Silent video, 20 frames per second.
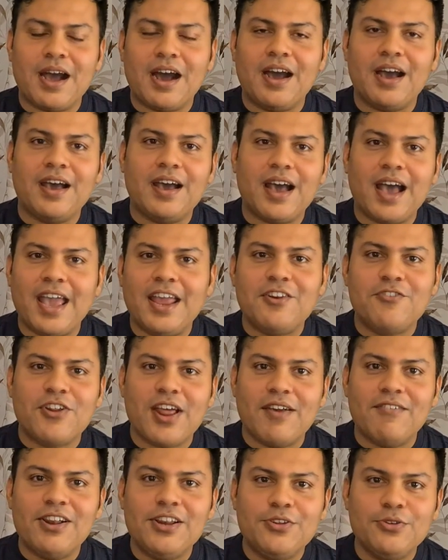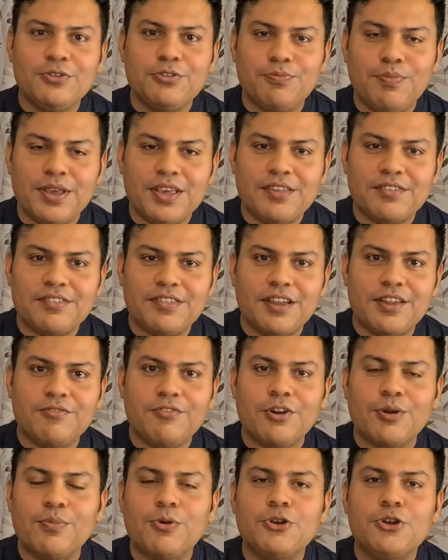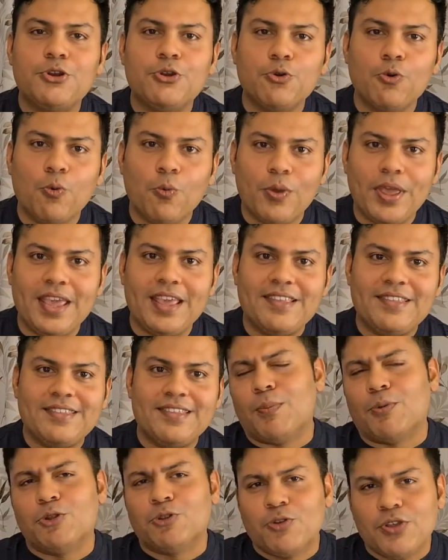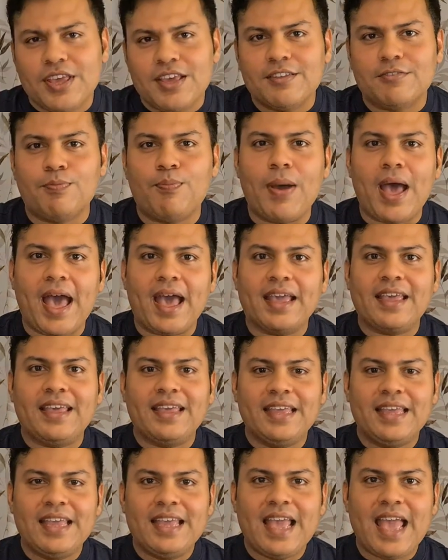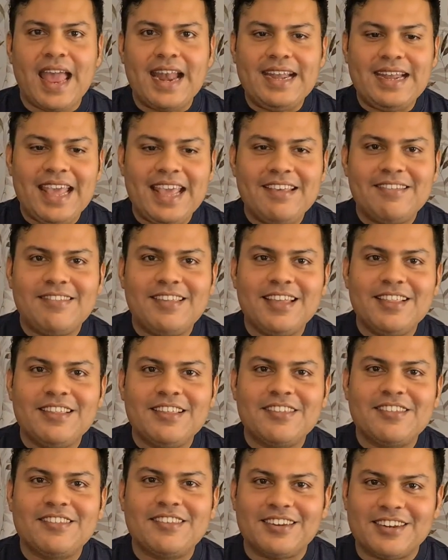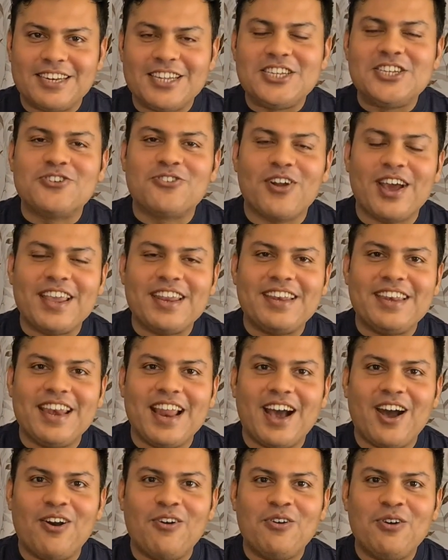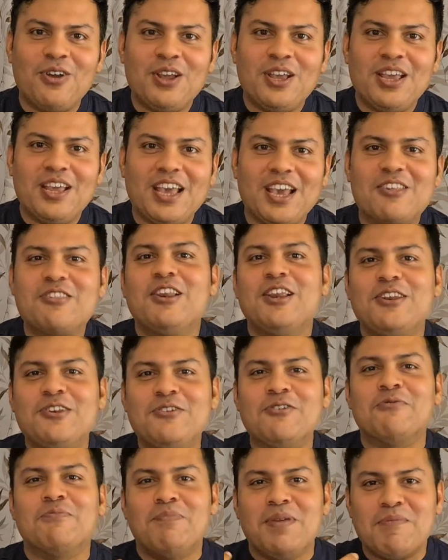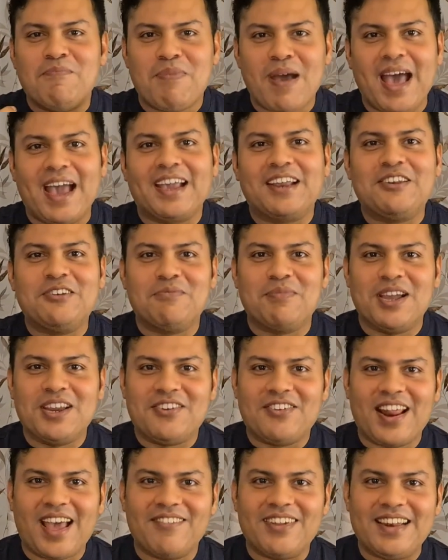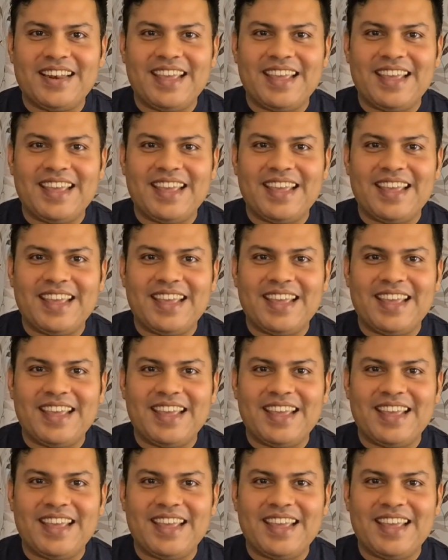Uh, I traveled to Uzbekistan for about two weeks, about three years back, and tasting this uh, dish right now actually took me back to my travel